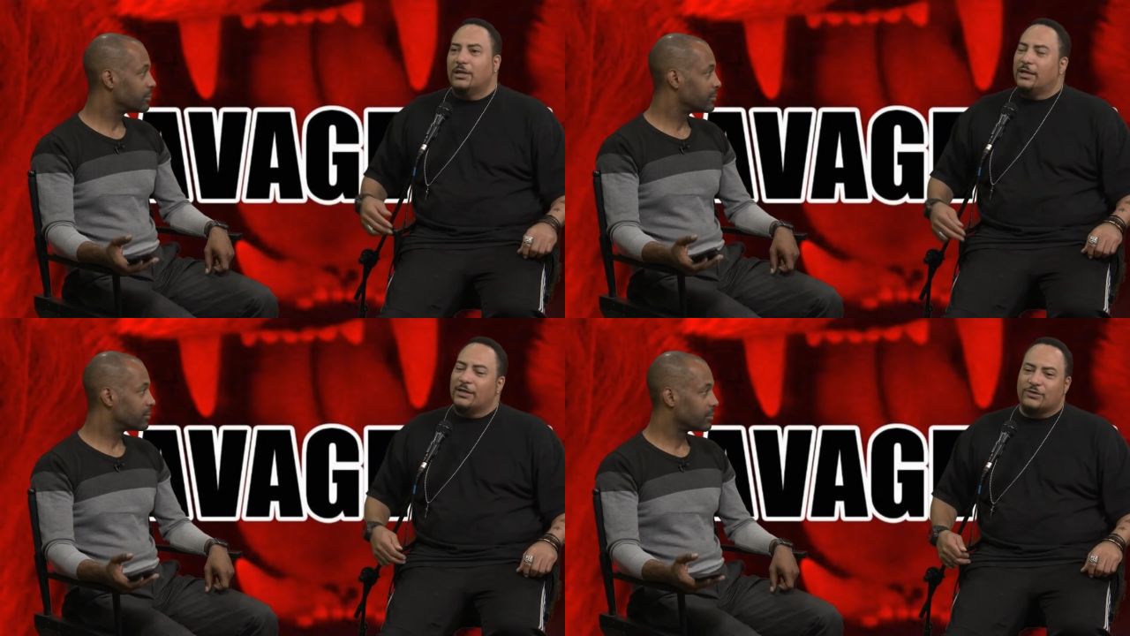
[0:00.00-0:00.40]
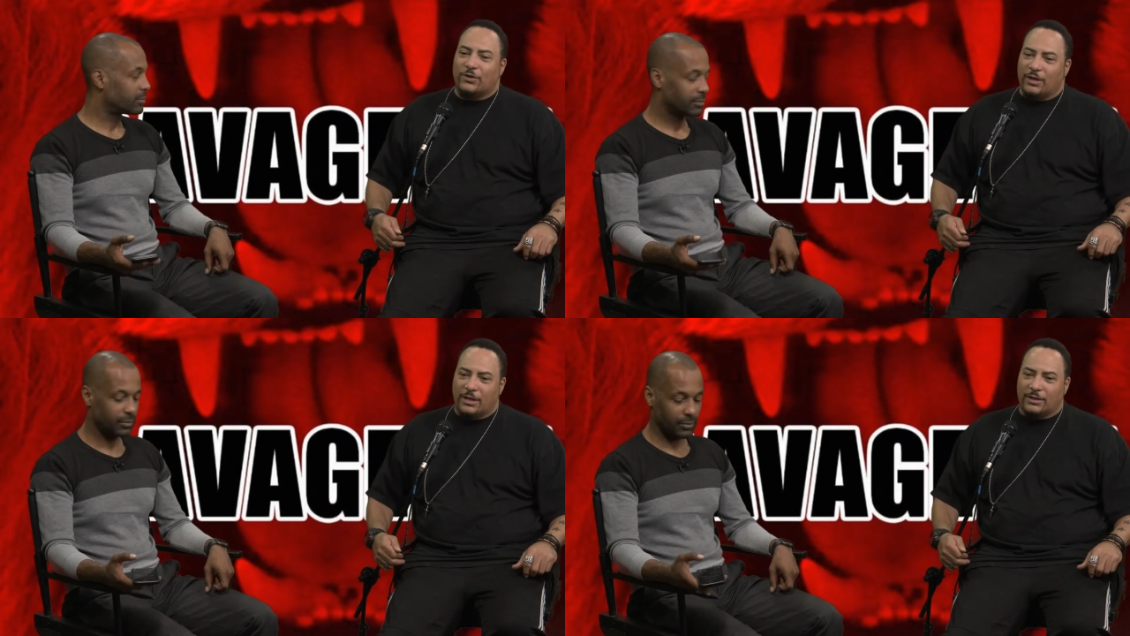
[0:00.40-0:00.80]
Speaker 1: Is there
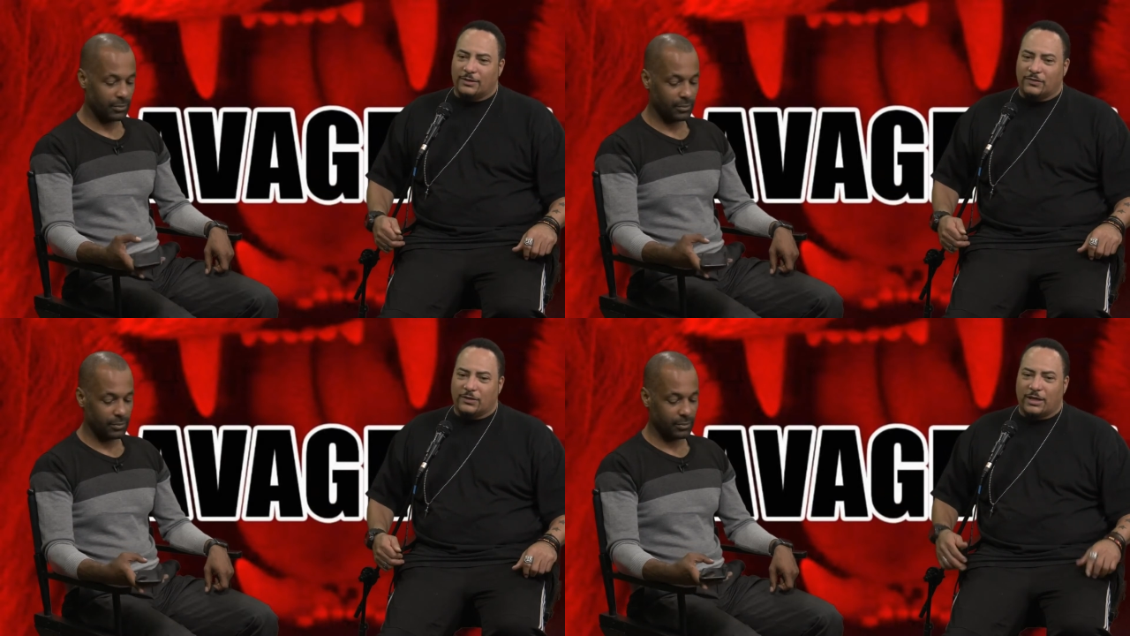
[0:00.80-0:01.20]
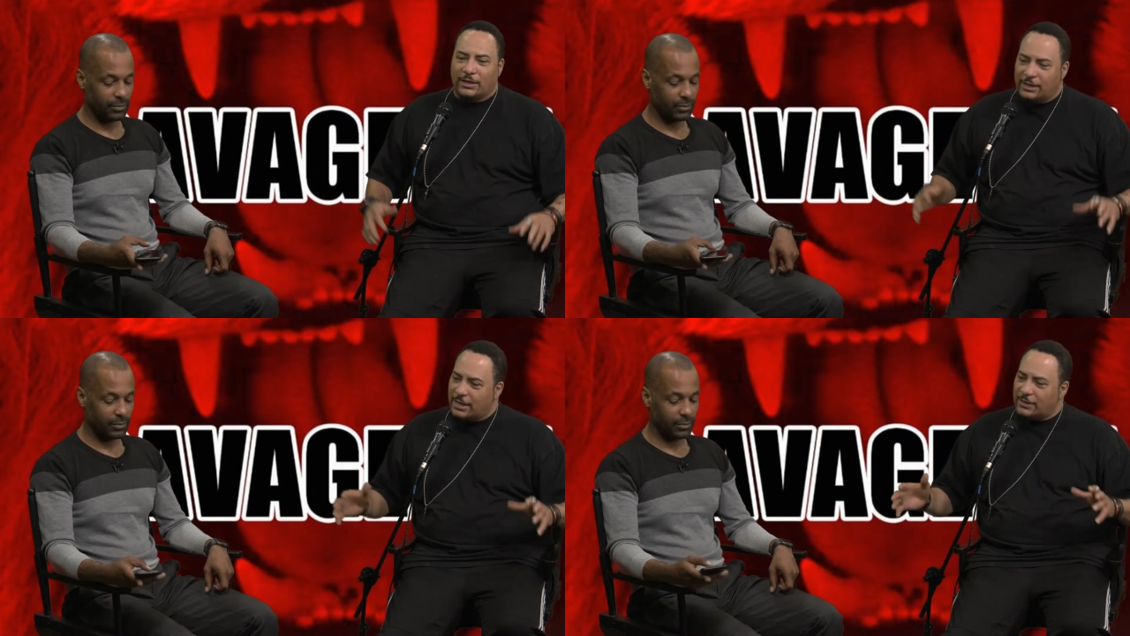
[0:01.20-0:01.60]
uh, is there any
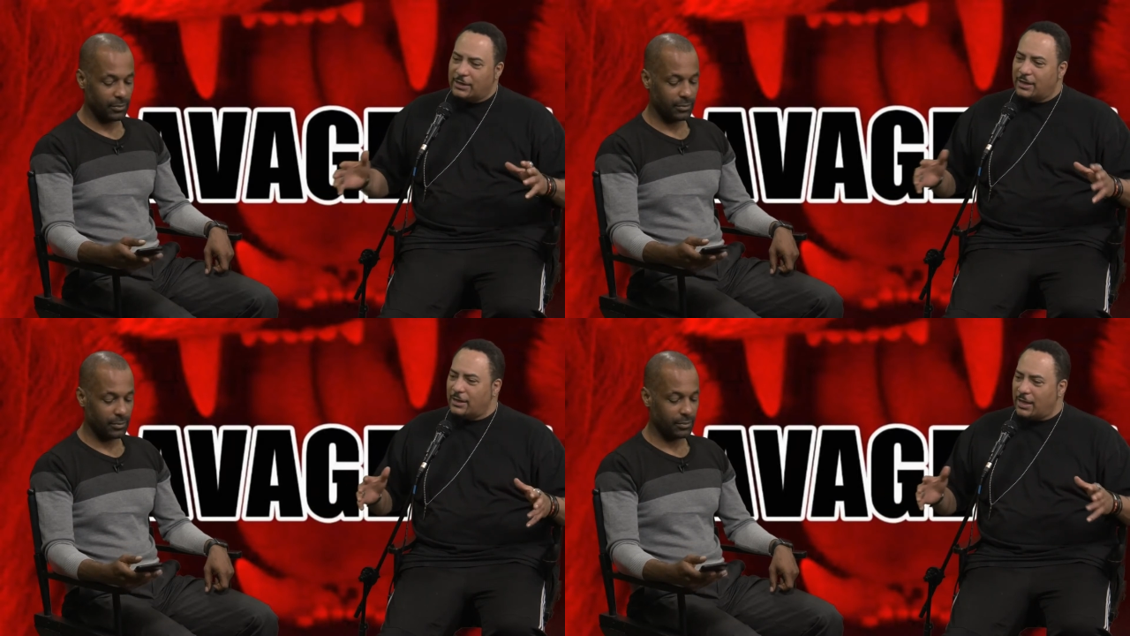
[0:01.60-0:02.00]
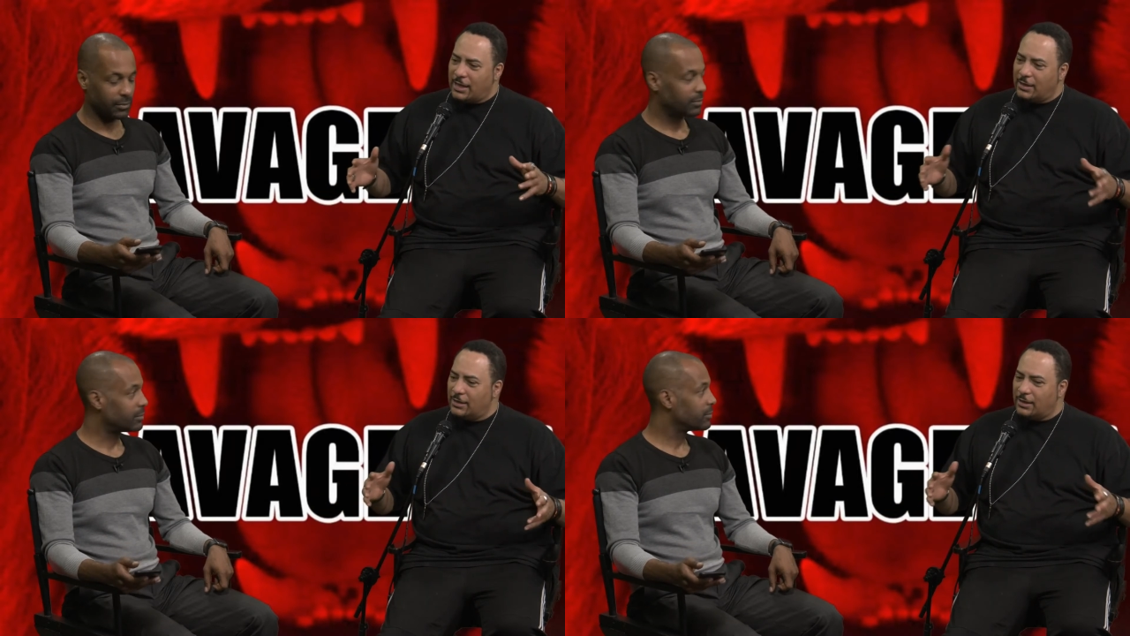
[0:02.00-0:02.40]
kind of like
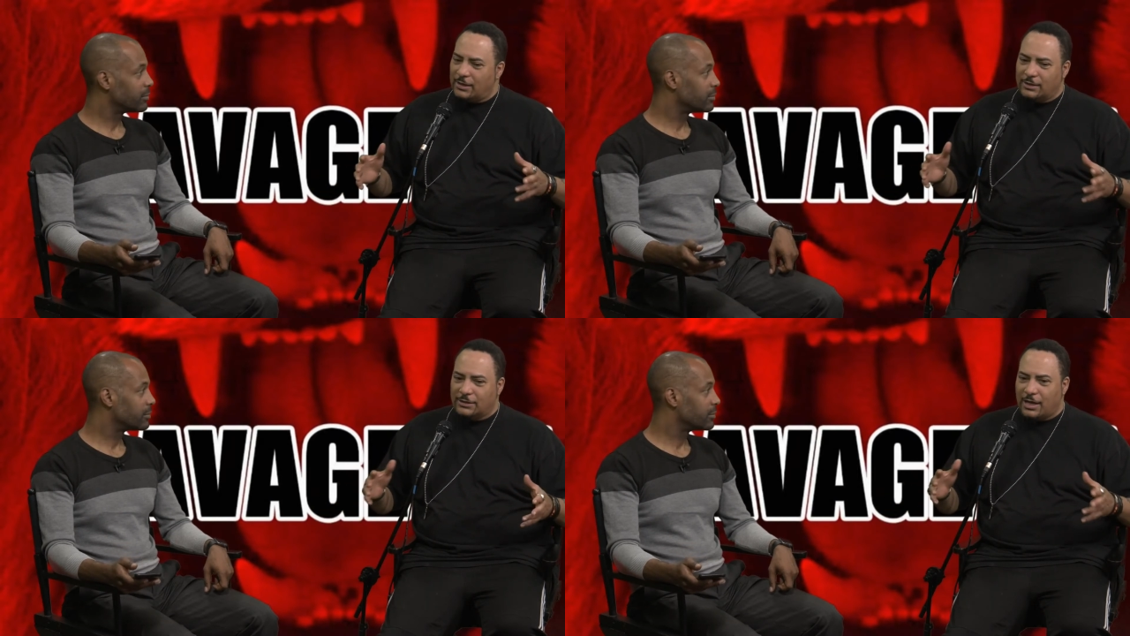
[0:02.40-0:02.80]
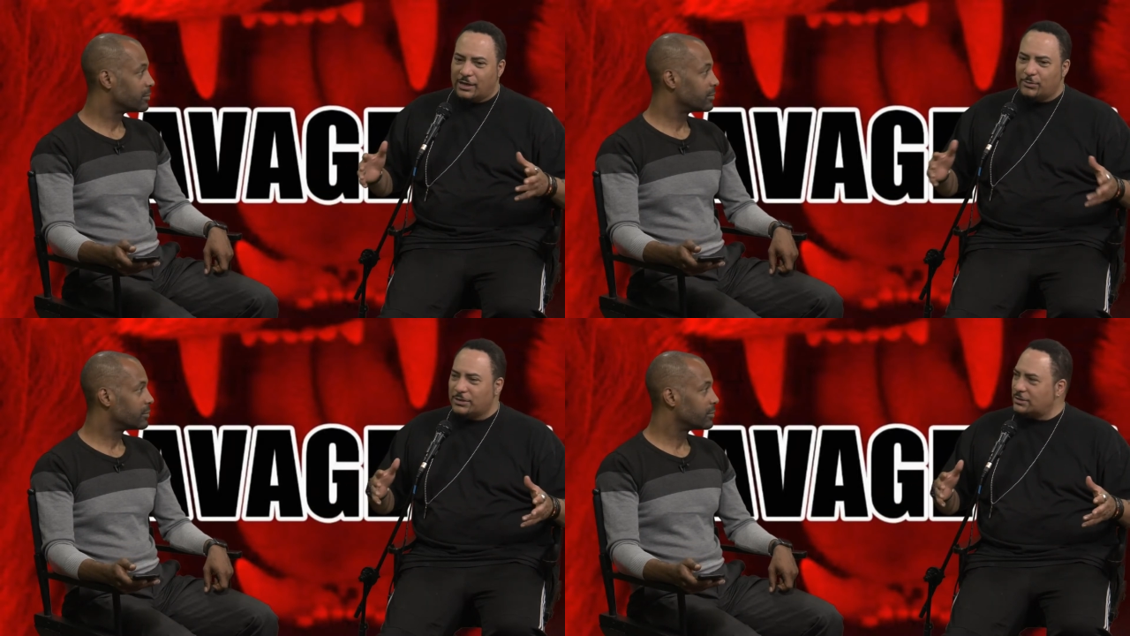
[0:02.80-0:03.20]
a
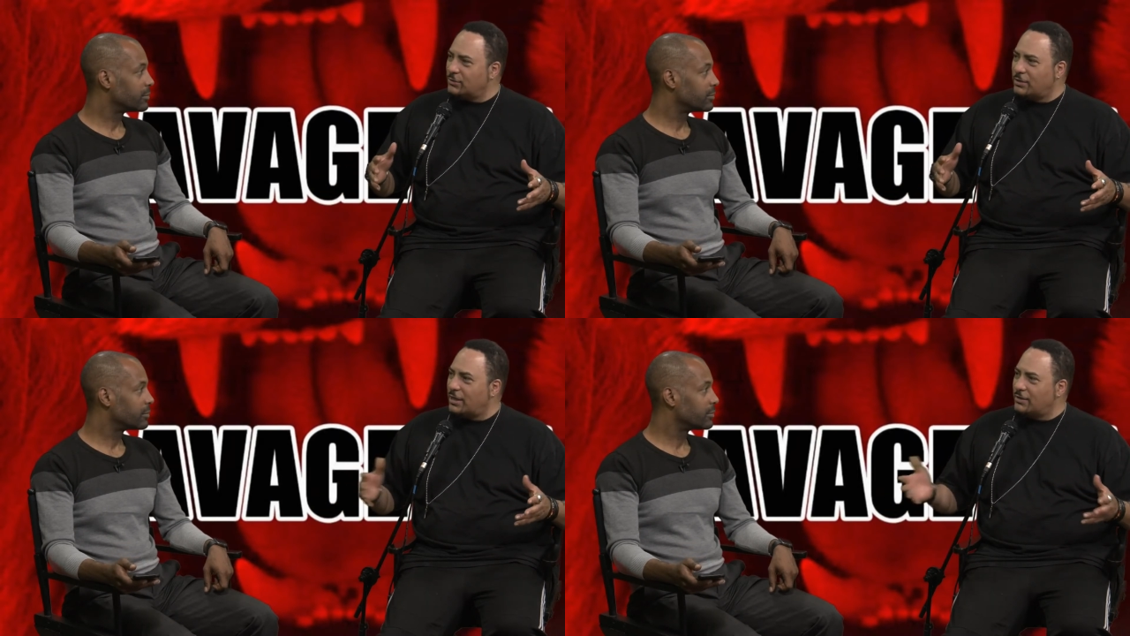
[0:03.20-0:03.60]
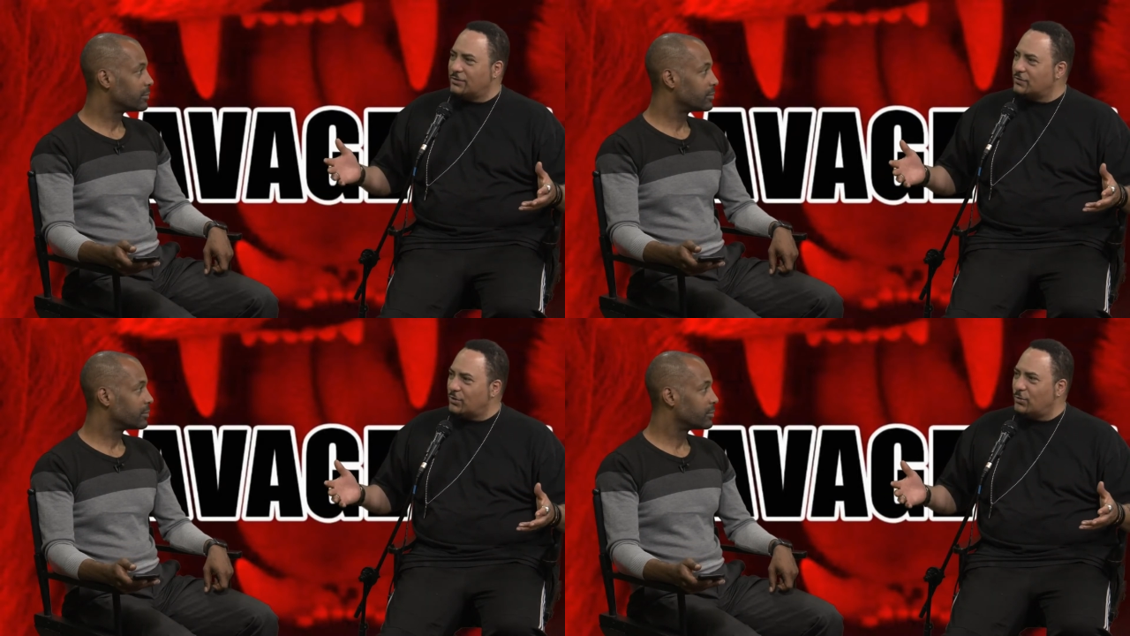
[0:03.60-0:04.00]
anonymous? You can't.
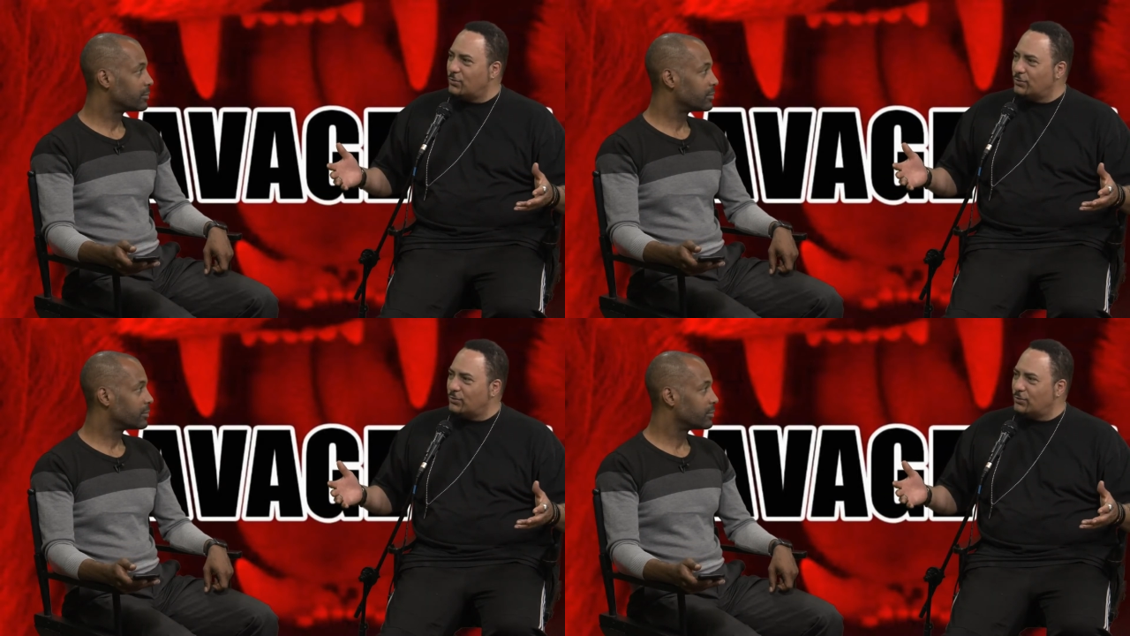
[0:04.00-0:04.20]
There's no.